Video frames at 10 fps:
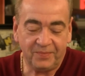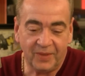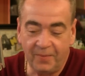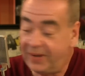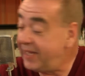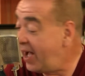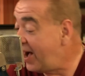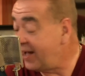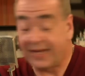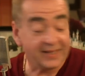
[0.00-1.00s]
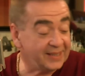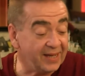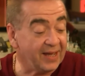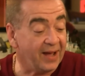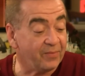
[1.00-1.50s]
But yeah, I got to tell
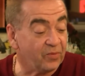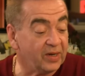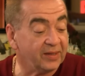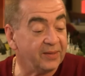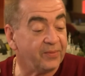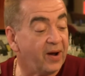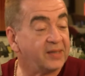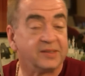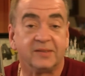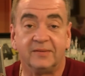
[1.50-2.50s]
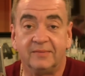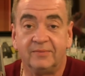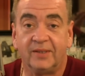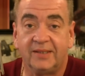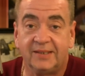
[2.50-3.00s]
you, I'm really impressed
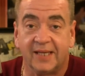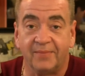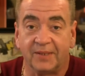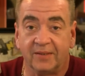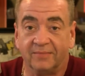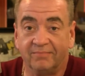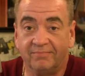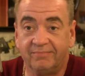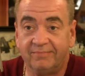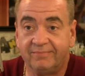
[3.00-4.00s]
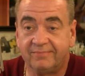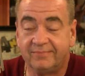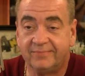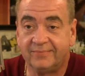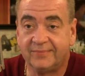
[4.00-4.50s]
with the Samsung,
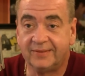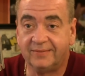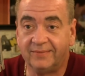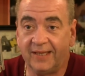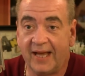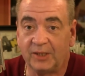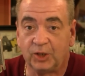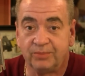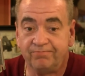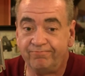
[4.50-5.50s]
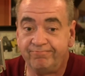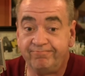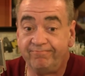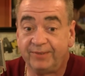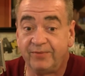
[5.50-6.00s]
the Edge.
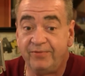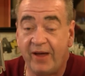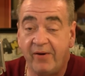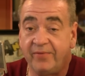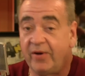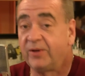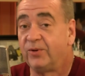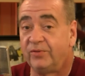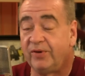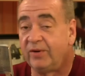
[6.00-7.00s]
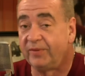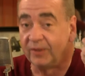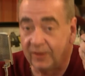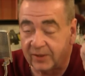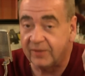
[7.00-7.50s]
It's a very, very cool phone. If you're
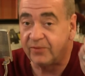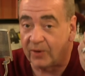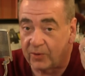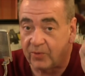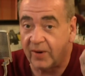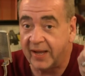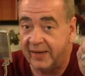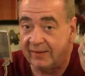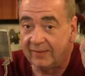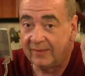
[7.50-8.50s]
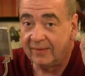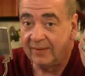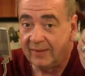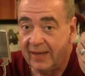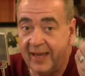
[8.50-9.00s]
looking for a great
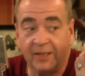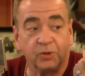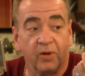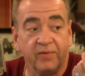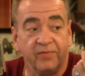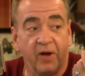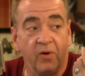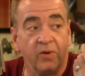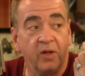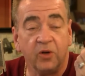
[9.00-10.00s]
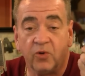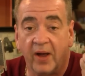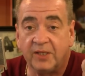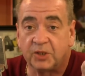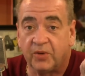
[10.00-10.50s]
Android phone,
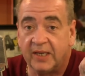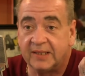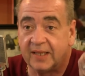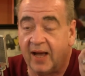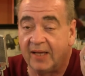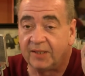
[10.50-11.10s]
great screen size,